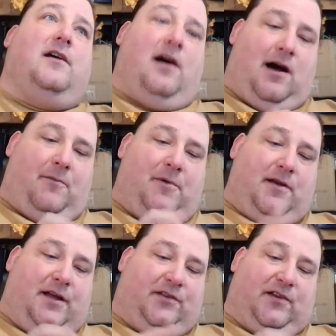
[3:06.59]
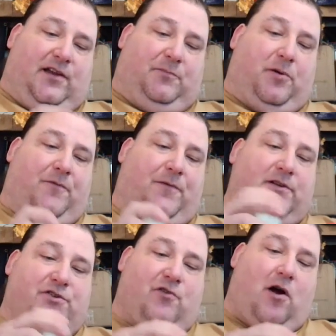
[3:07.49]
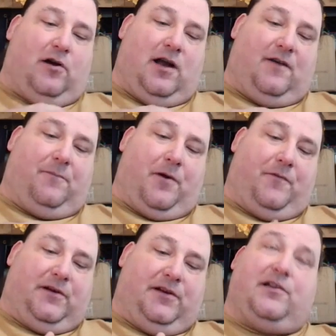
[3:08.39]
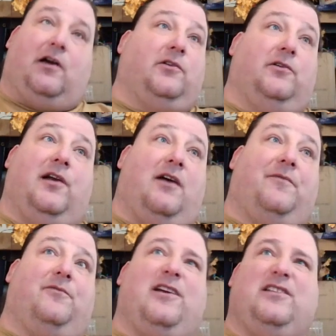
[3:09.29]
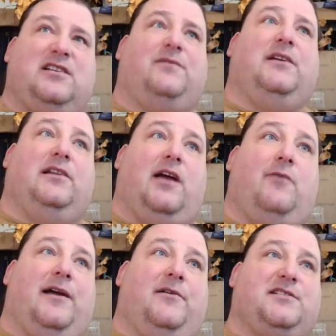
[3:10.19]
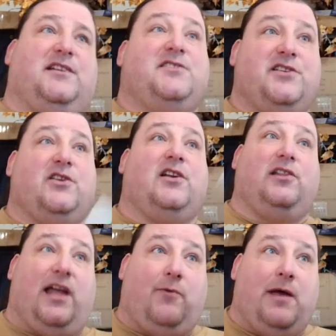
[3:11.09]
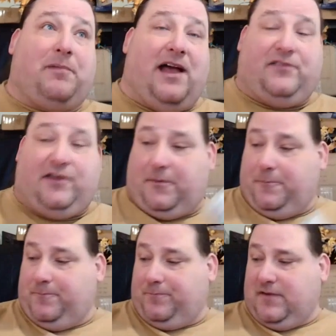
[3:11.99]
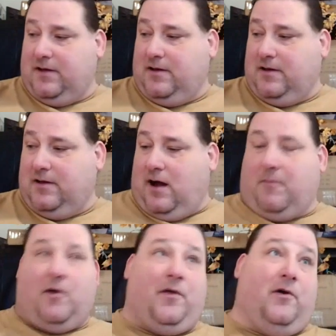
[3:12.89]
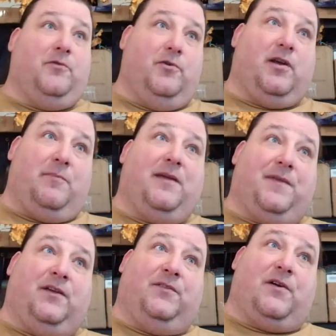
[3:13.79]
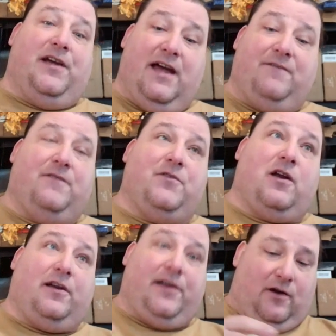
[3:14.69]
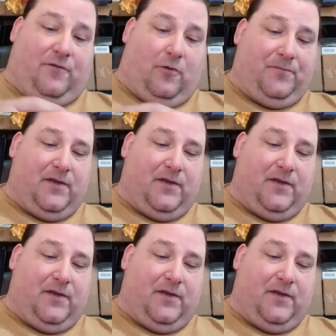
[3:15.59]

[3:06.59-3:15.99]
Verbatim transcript: Um, it's it's perfectly strong enough, perfectly ductile enough, relatively lightweight. It's considered a lightweight plastic, um, although you can make things very heavy if you're not careful.